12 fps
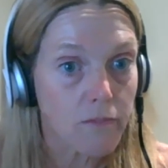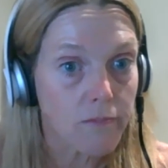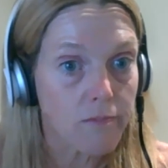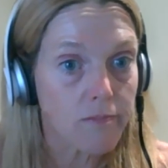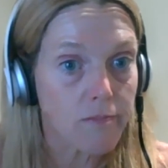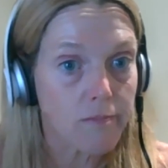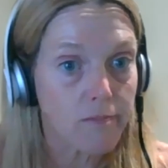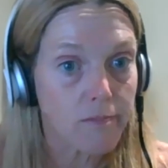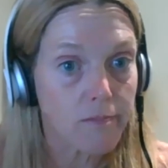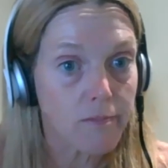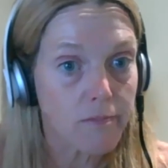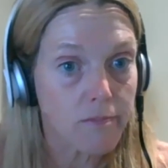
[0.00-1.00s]

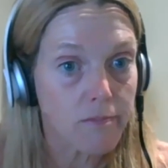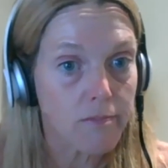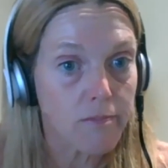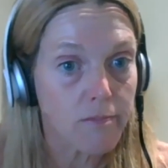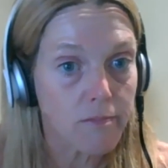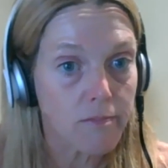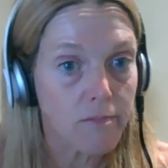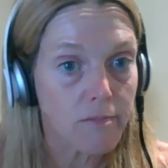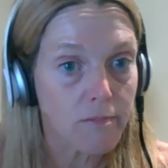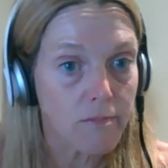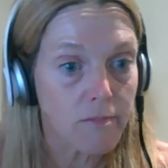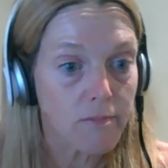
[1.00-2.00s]

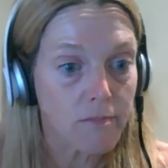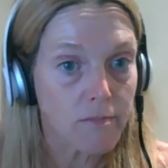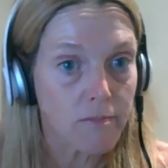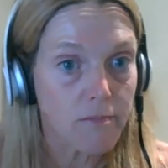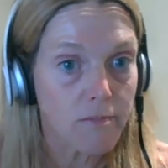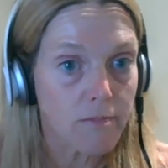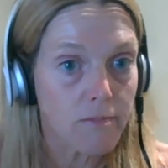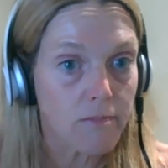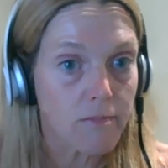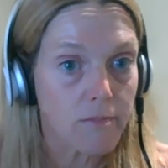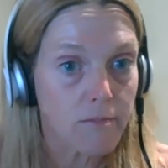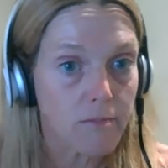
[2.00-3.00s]

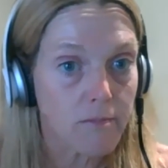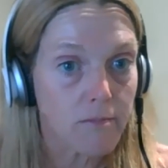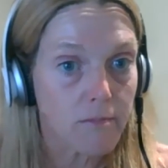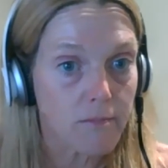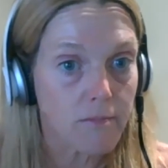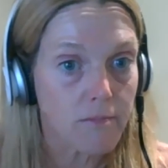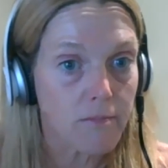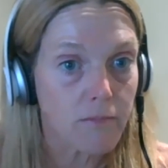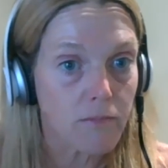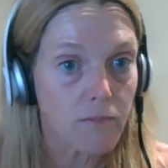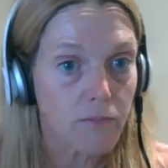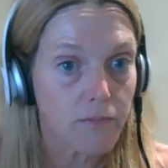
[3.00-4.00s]

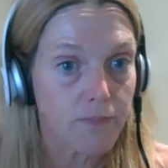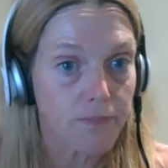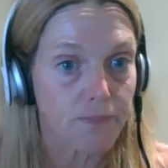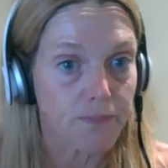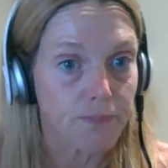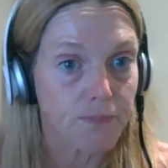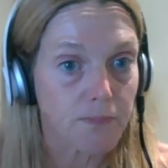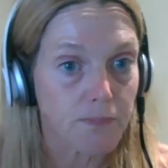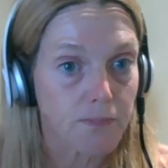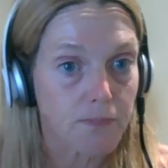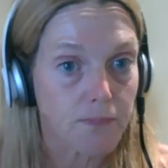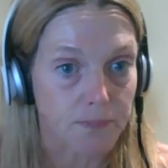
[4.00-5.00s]

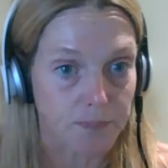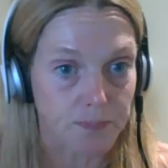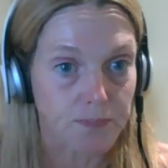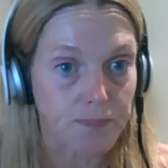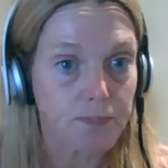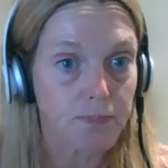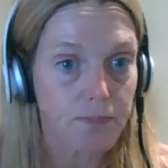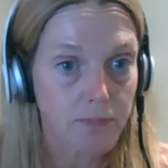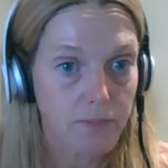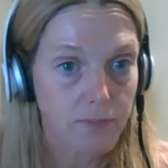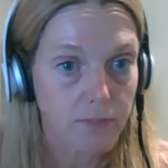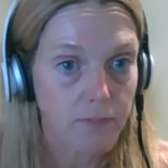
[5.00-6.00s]

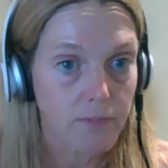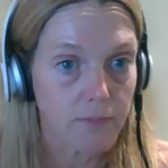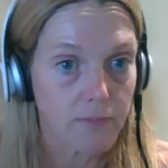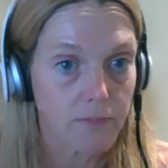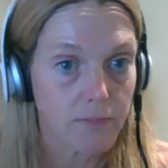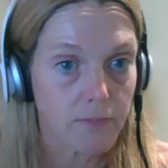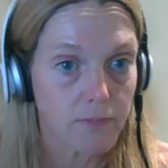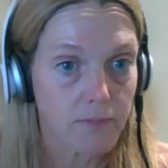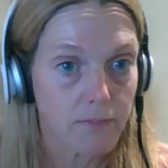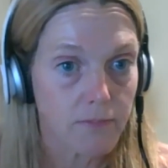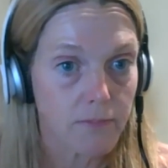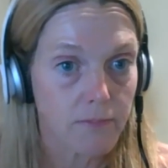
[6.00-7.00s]

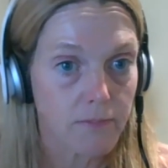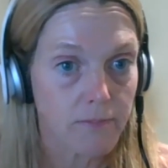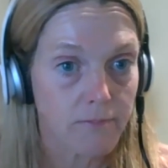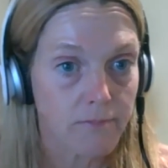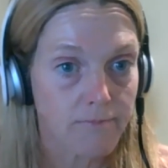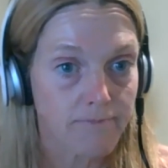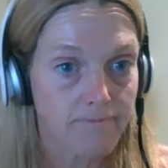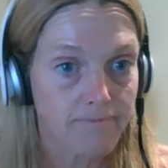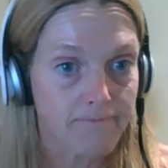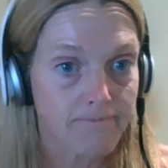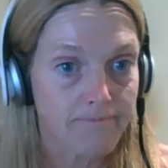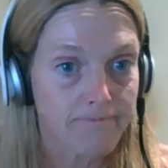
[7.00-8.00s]
(not speaking)